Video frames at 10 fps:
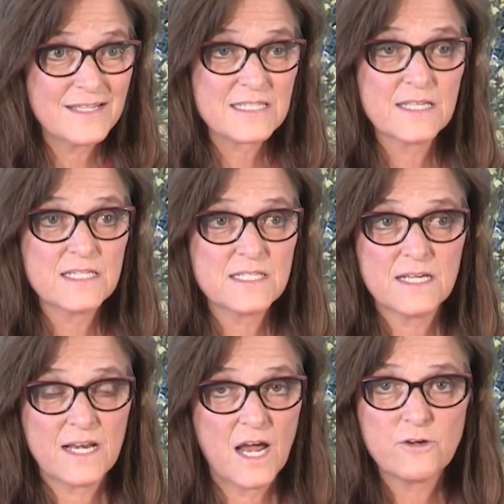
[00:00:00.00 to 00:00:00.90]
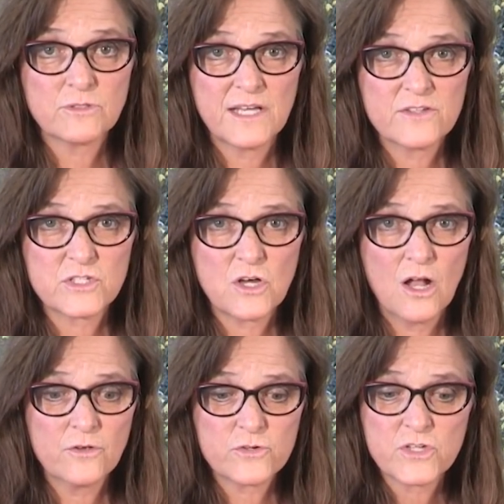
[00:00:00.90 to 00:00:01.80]
It's listed at
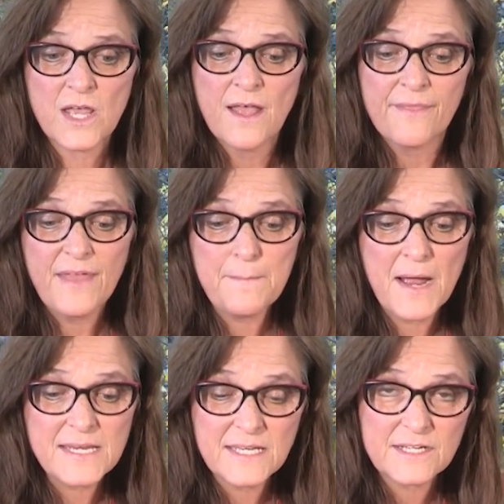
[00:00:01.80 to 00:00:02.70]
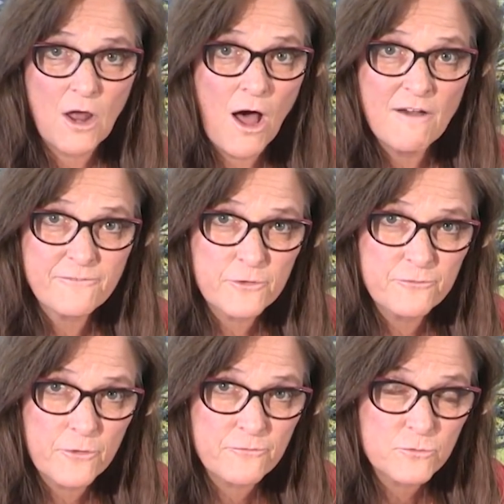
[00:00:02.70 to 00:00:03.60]
$100,000. They might get an offer
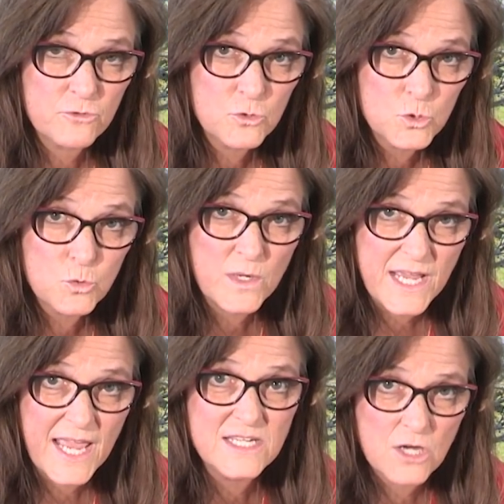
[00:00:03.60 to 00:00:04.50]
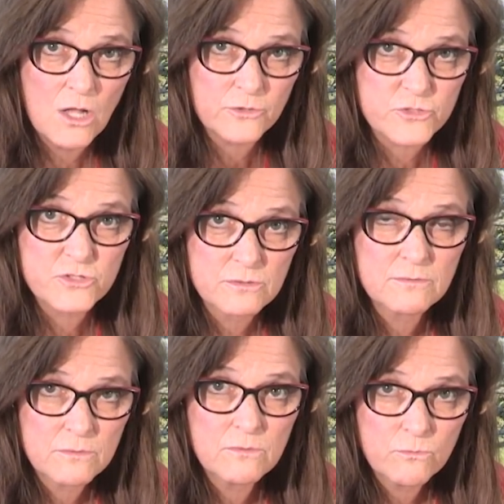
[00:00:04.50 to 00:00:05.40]
for $28
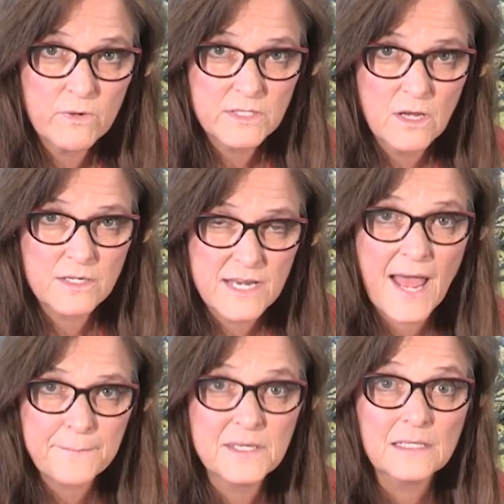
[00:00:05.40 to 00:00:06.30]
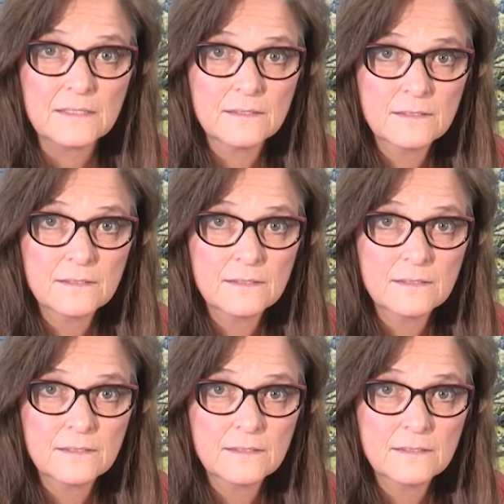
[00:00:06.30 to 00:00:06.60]
written on a napkin.